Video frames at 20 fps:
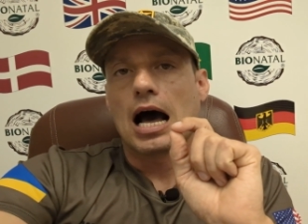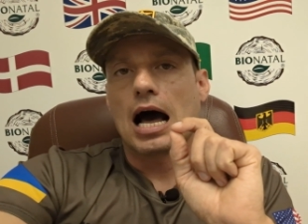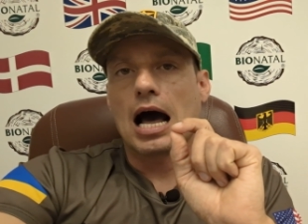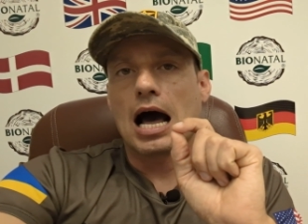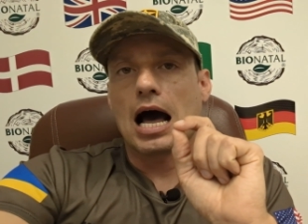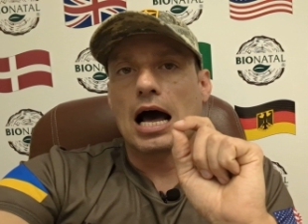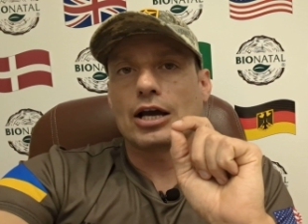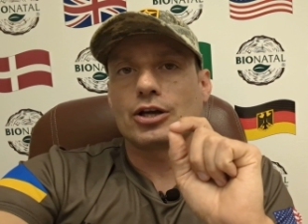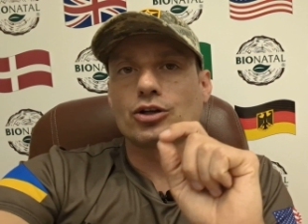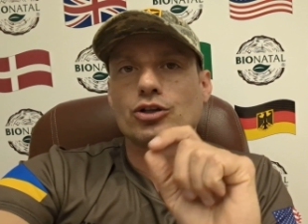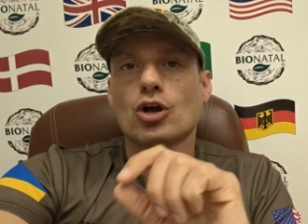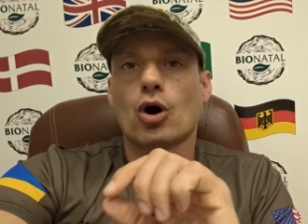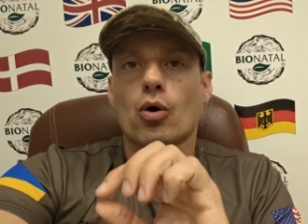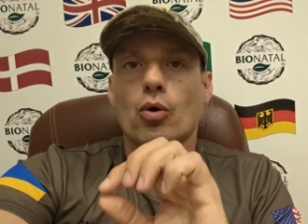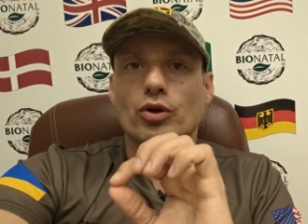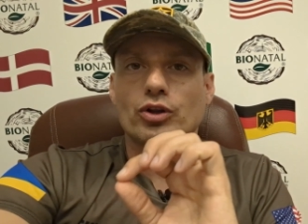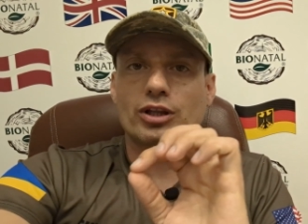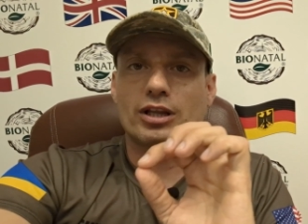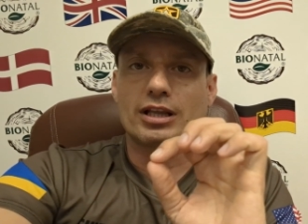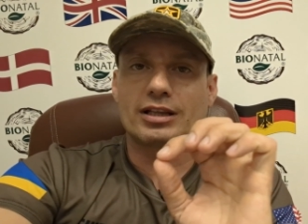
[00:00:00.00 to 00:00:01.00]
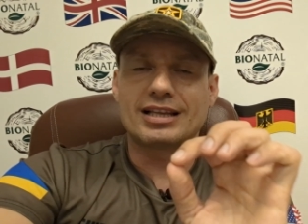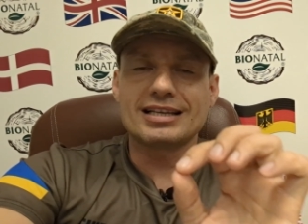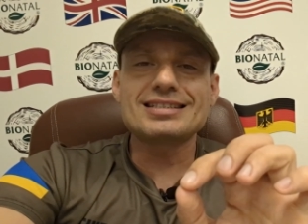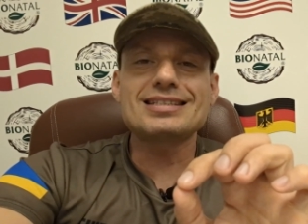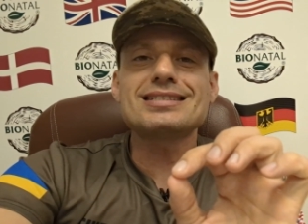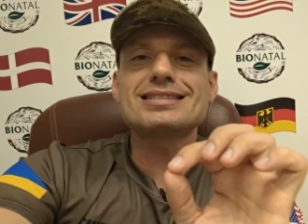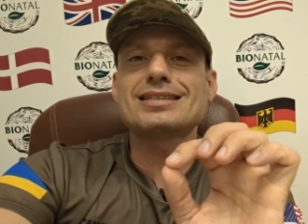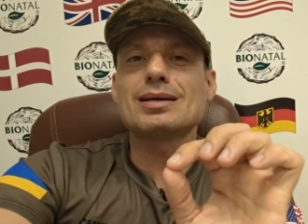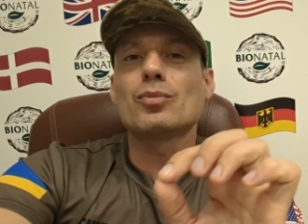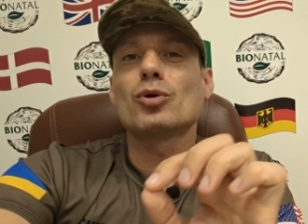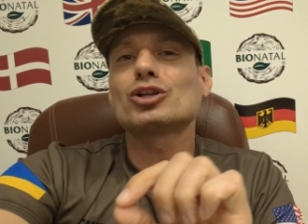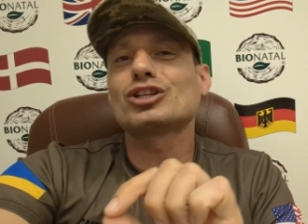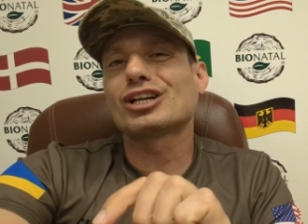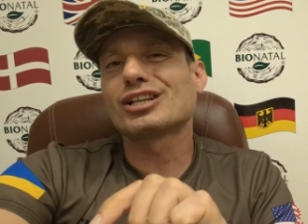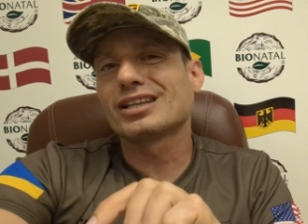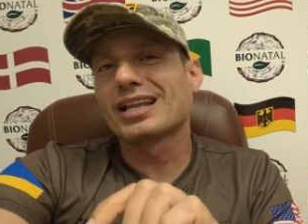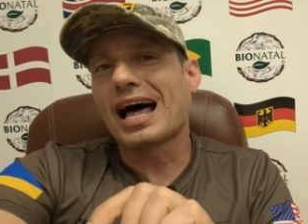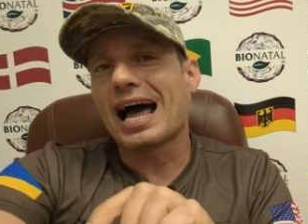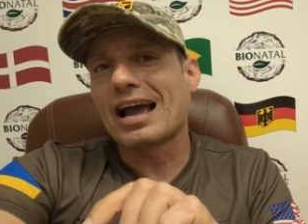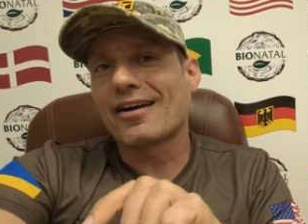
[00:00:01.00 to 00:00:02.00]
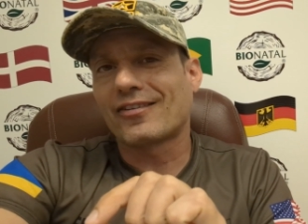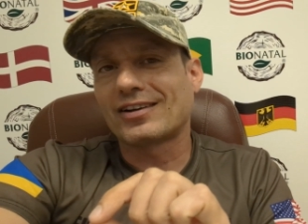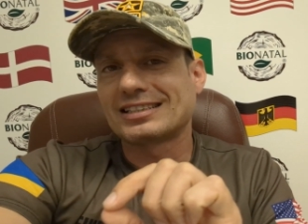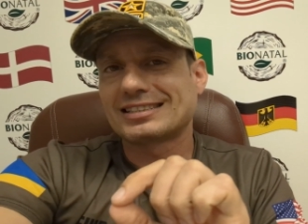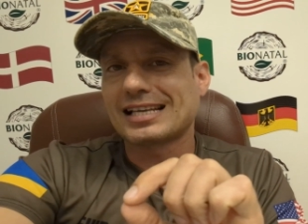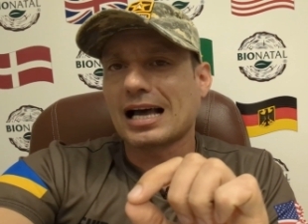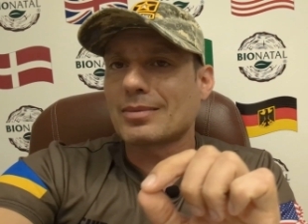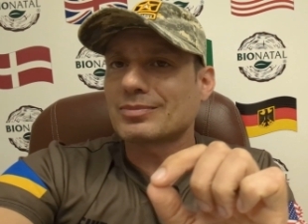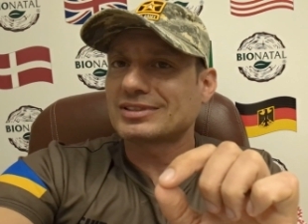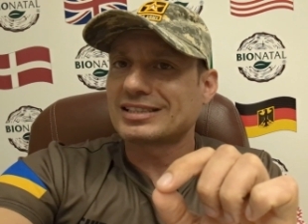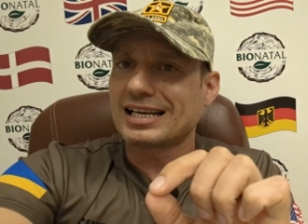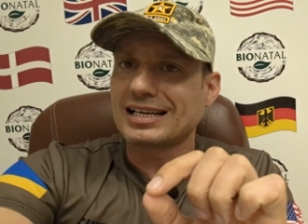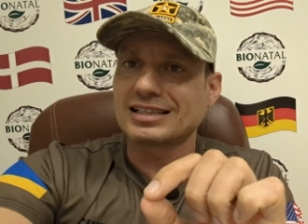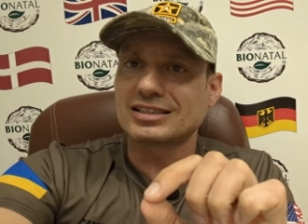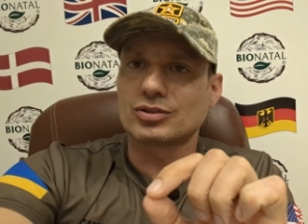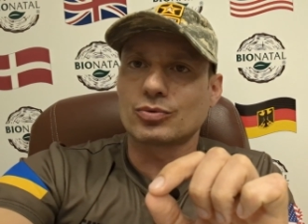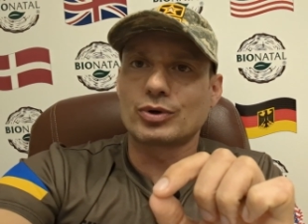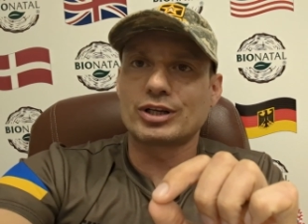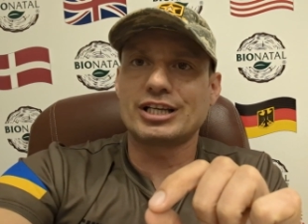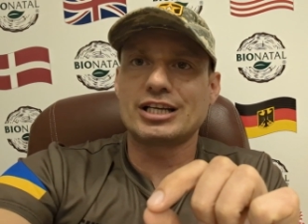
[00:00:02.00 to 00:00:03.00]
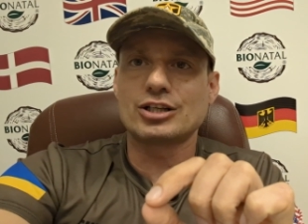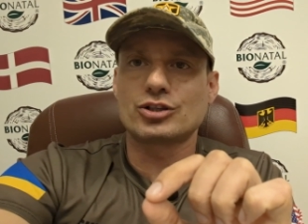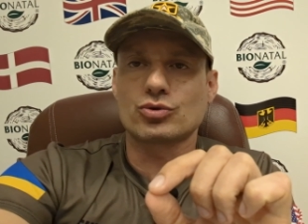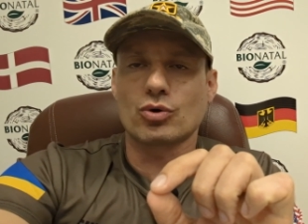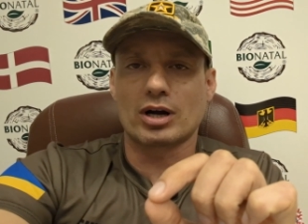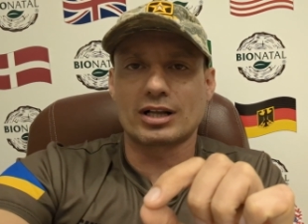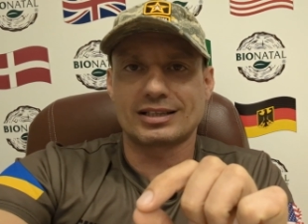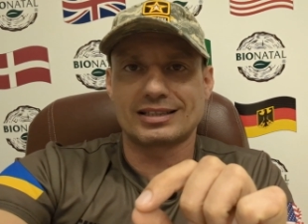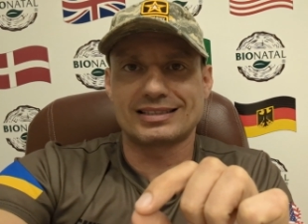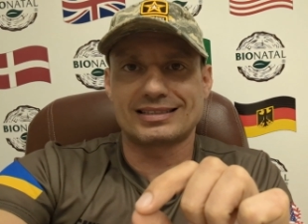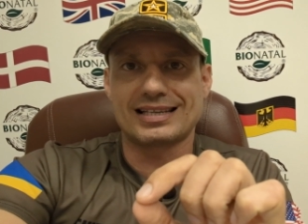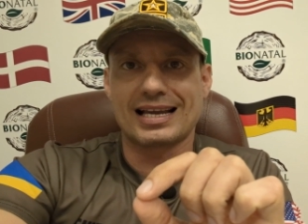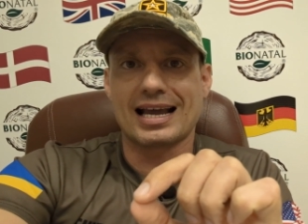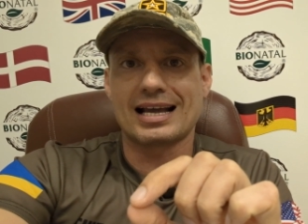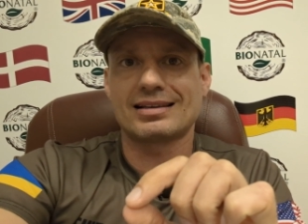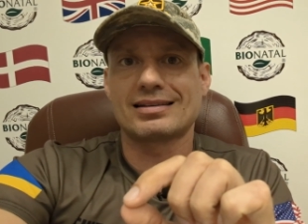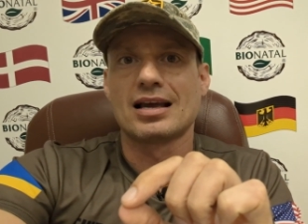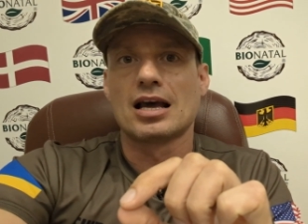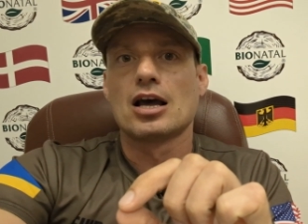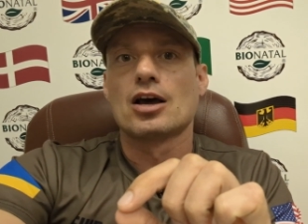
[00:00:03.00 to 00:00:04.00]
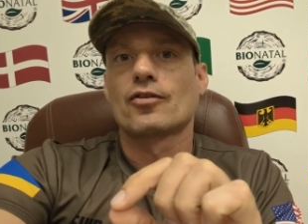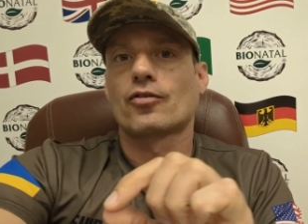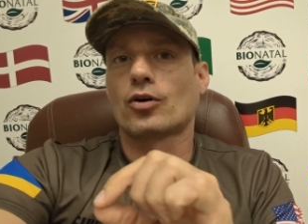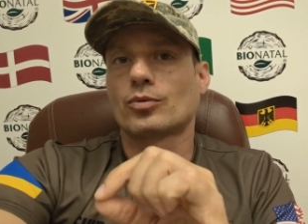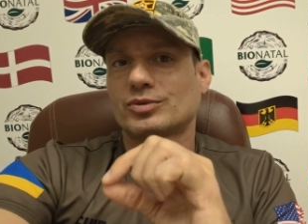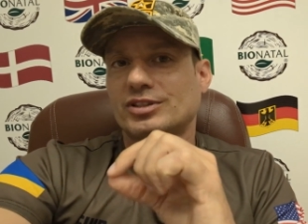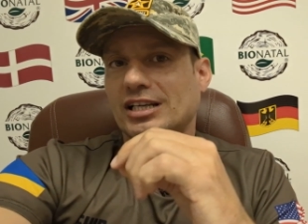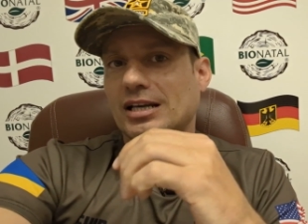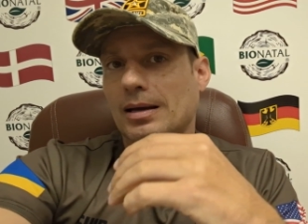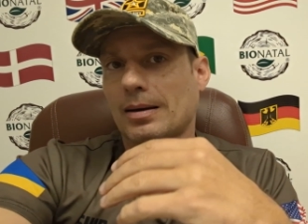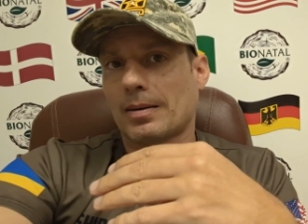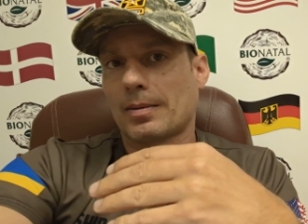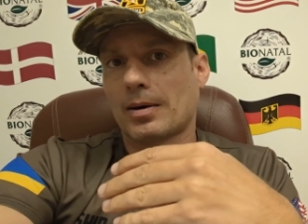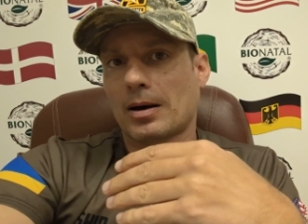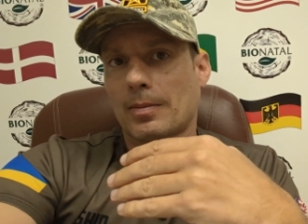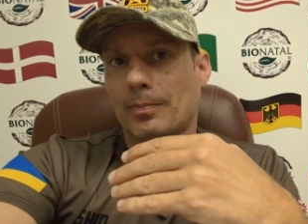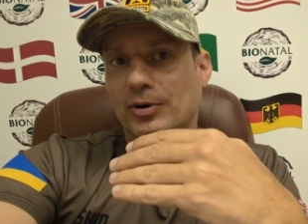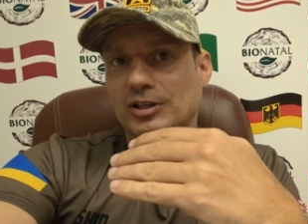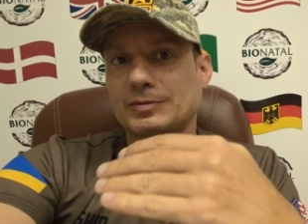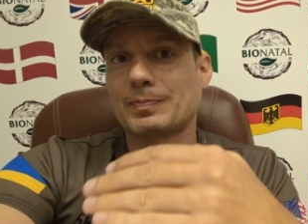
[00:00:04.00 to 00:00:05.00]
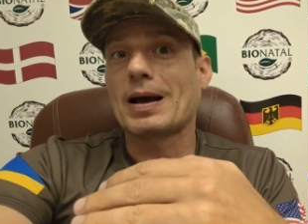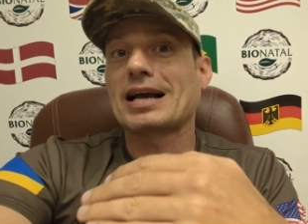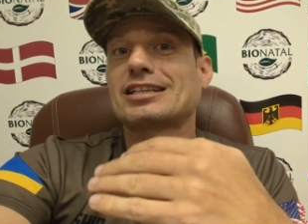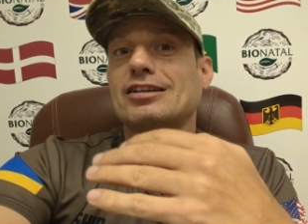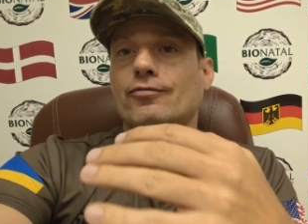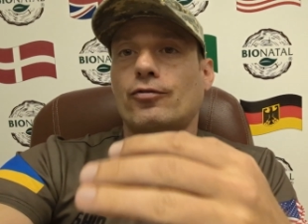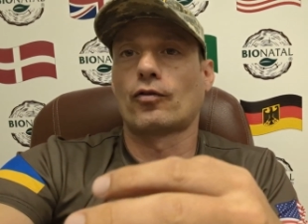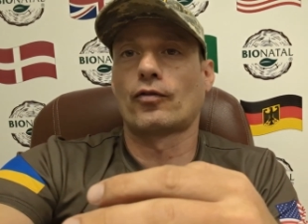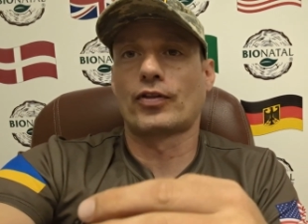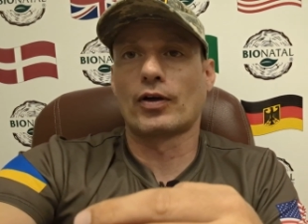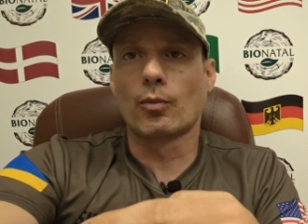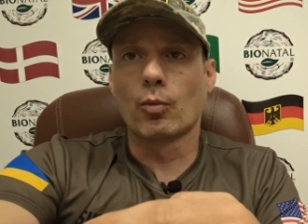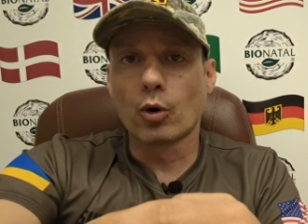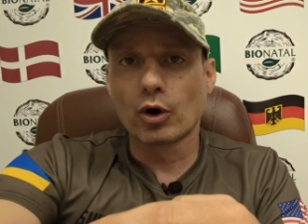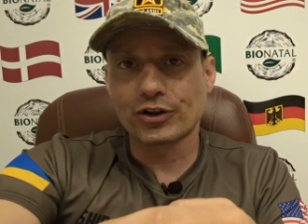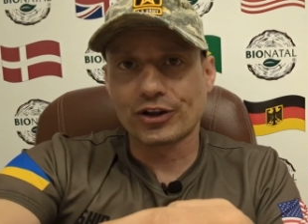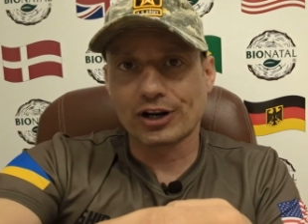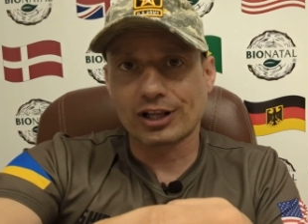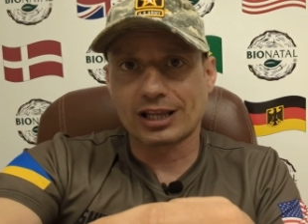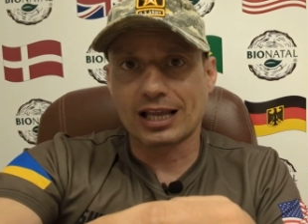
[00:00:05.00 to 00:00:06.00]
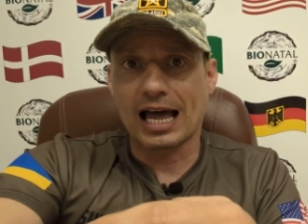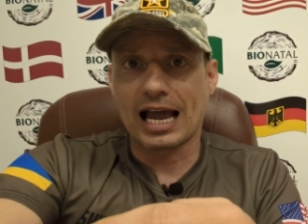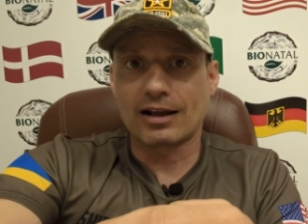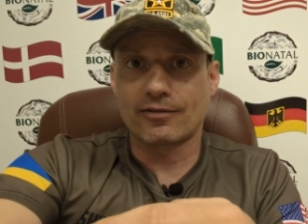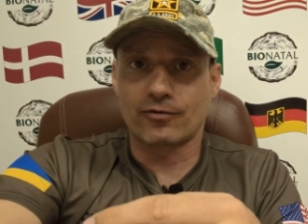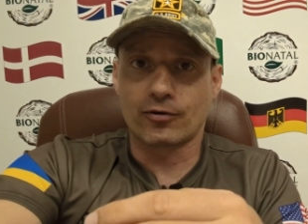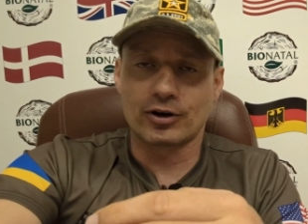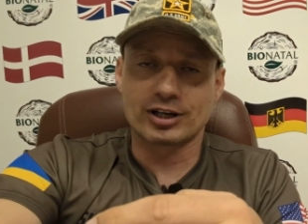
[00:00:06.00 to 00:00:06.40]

uh, you know, this is the modern life, and some things we need to understand from the uh, perspective of the modern life.